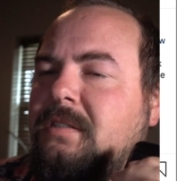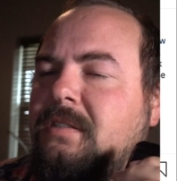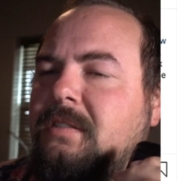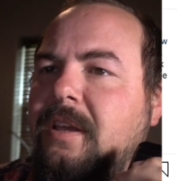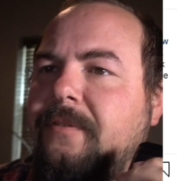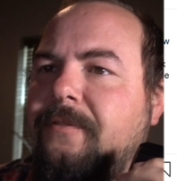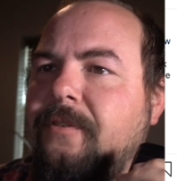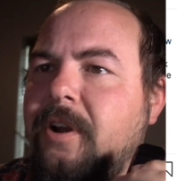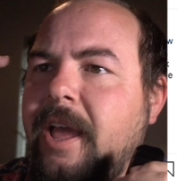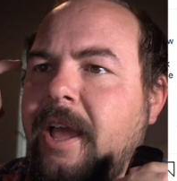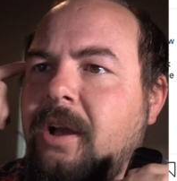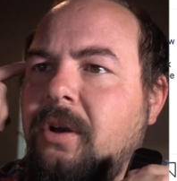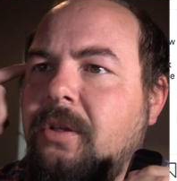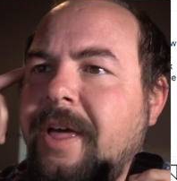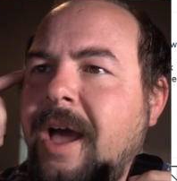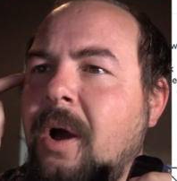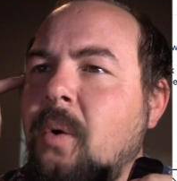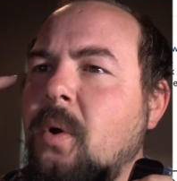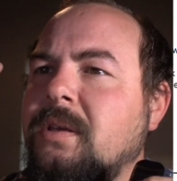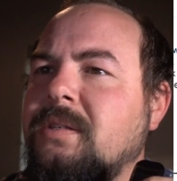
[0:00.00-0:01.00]
Different angle.
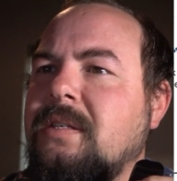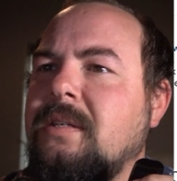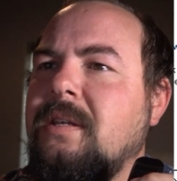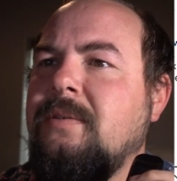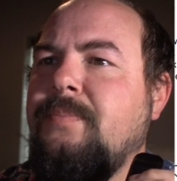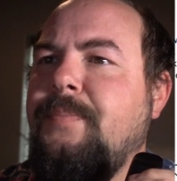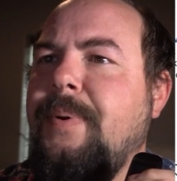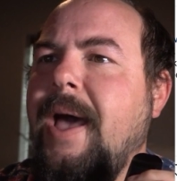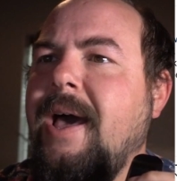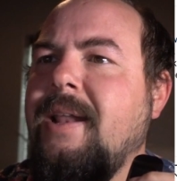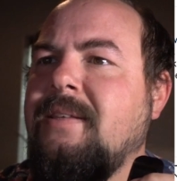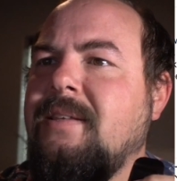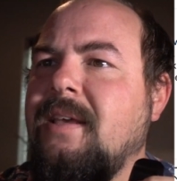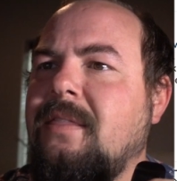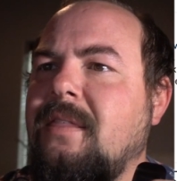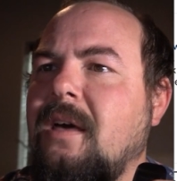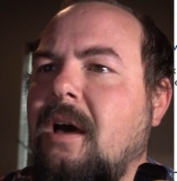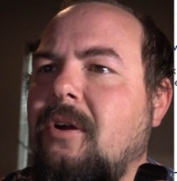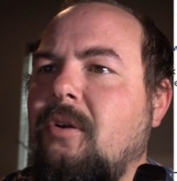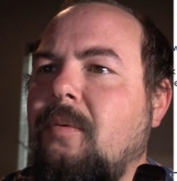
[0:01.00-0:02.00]
That wasn't as bad as I
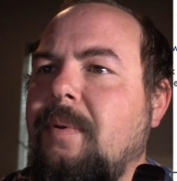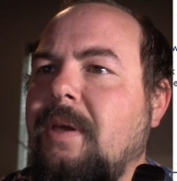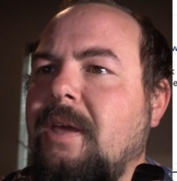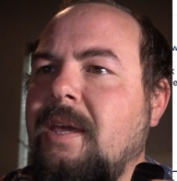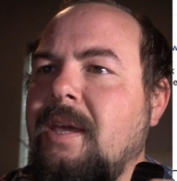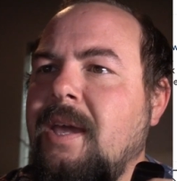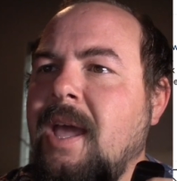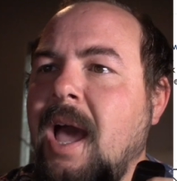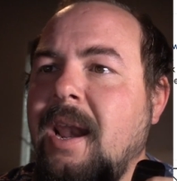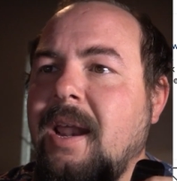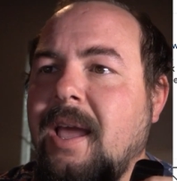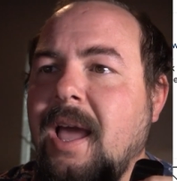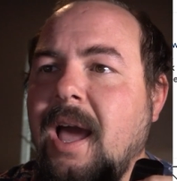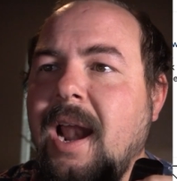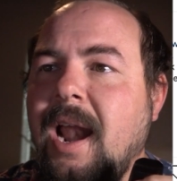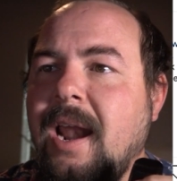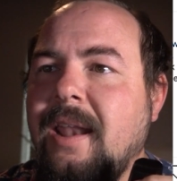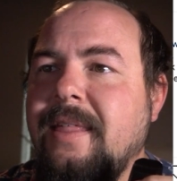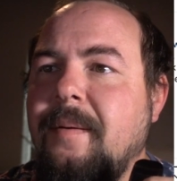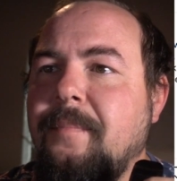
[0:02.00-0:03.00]
thought it would be. He kind of
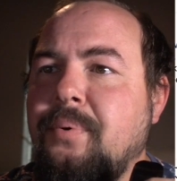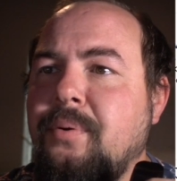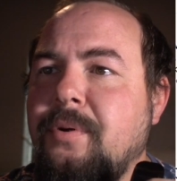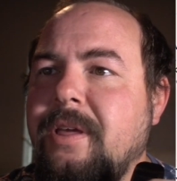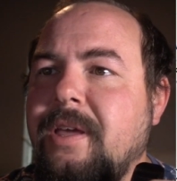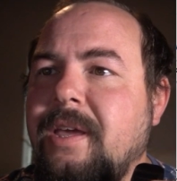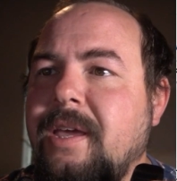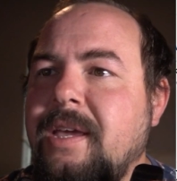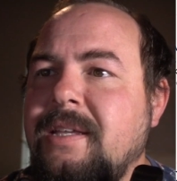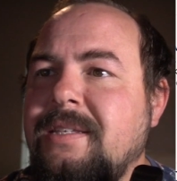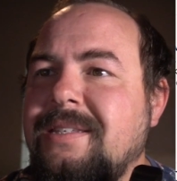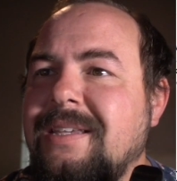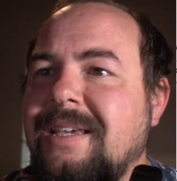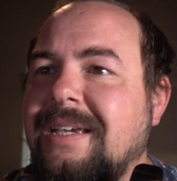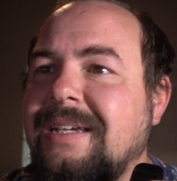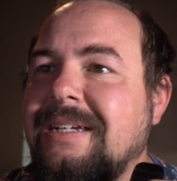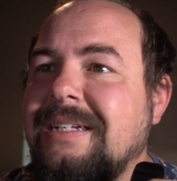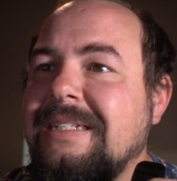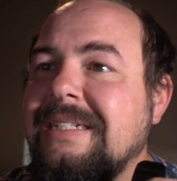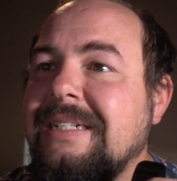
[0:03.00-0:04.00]
got out of that pretty
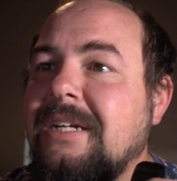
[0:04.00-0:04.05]
easy.